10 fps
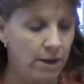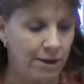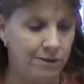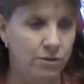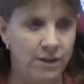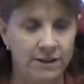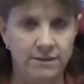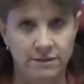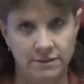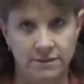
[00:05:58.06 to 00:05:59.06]
and so
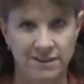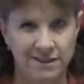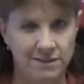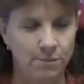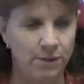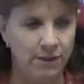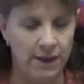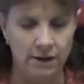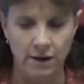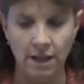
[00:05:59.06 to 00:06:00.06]
that's something
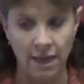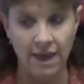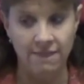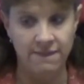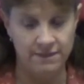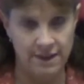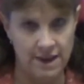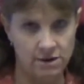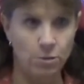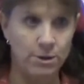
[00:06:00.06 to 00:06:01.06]
that I like this
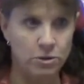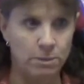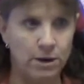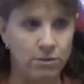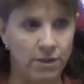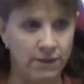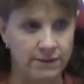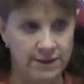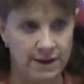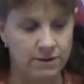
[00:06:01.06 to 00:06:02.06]
handle much better than
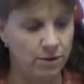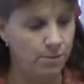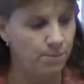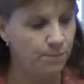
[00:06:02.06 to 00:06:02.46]
this handle.